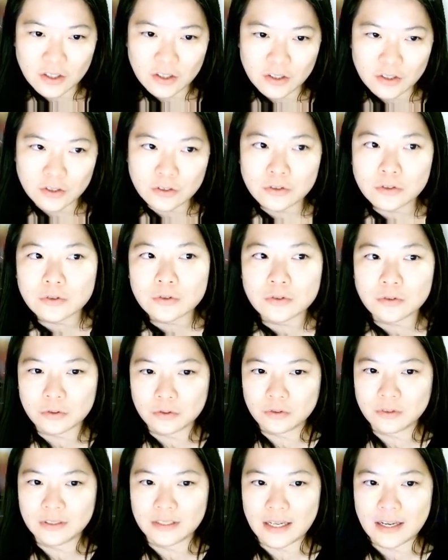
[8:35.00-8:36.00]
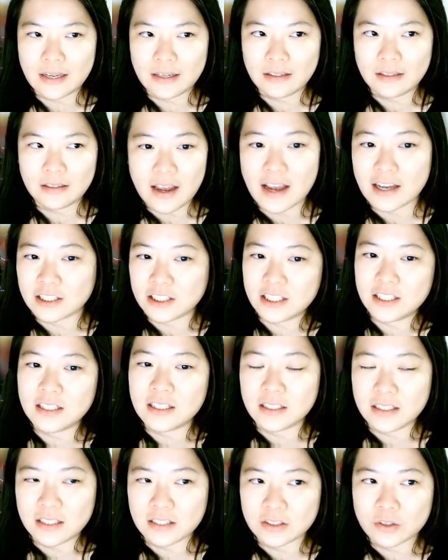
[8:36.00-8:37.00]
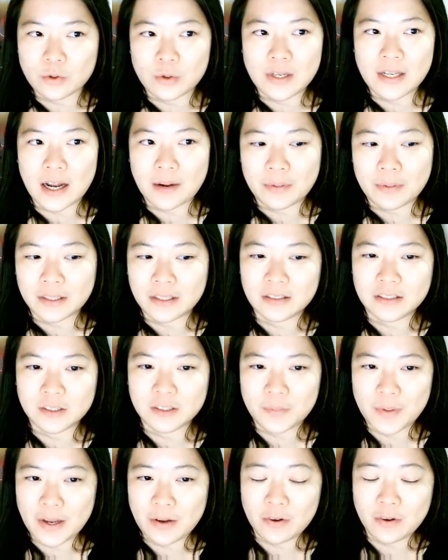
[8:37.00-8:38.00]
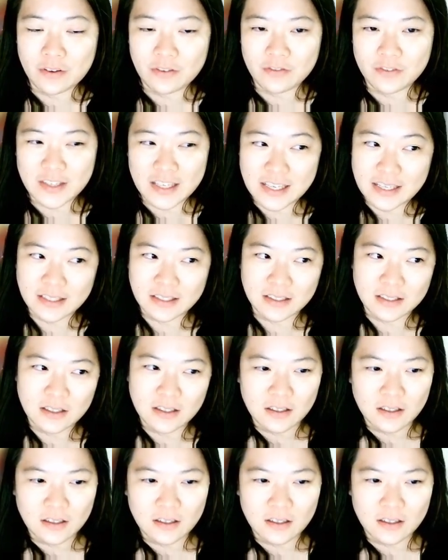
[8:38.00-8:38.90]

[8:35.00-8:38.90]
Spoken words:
you do know that actually it's queen double turn spade with East.